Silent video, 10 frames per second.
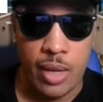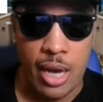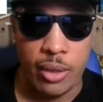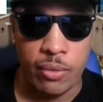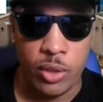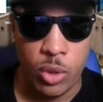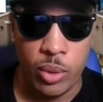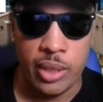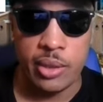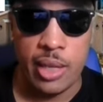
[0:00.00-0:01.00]
out of the
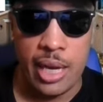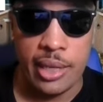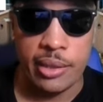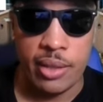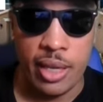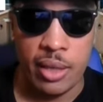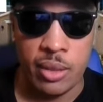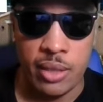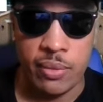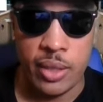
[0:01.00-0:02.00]
unit that they
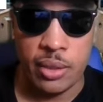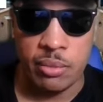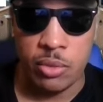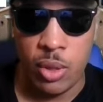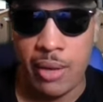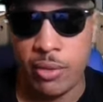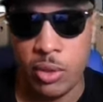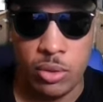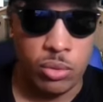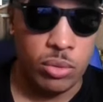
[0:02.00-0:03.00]
lived in. After
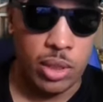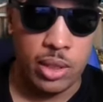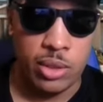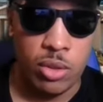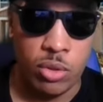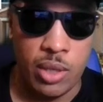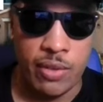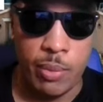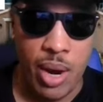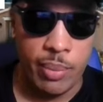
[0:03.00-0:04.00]
you live
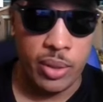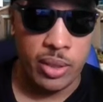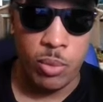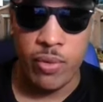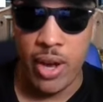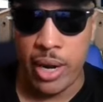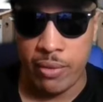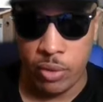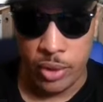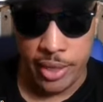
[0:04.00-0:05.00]
in a property, you move out
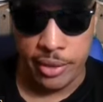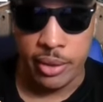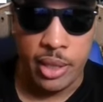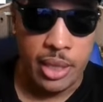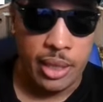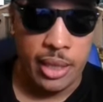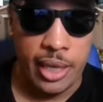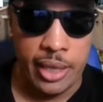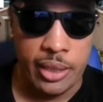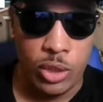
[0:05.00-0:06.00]
after a year,
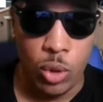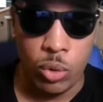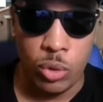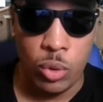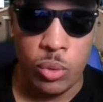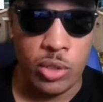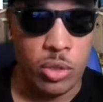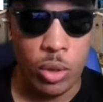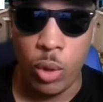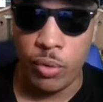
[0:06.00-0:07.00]
and do this
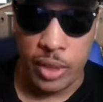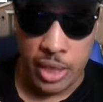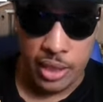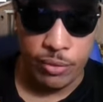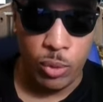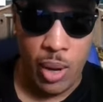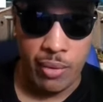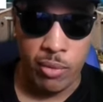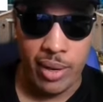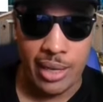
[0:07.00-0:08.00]
all over again if you
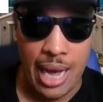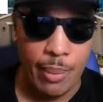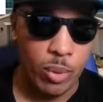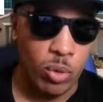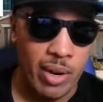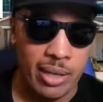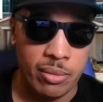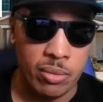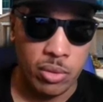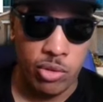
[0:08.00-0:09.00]
have the right capital, right
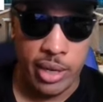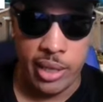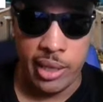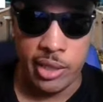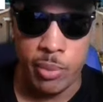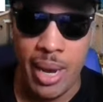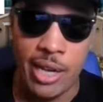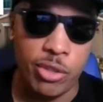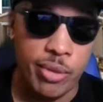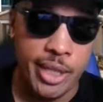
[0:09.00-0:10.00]
credit, and your
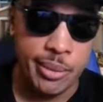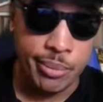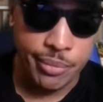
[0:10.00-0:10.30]
mind is right.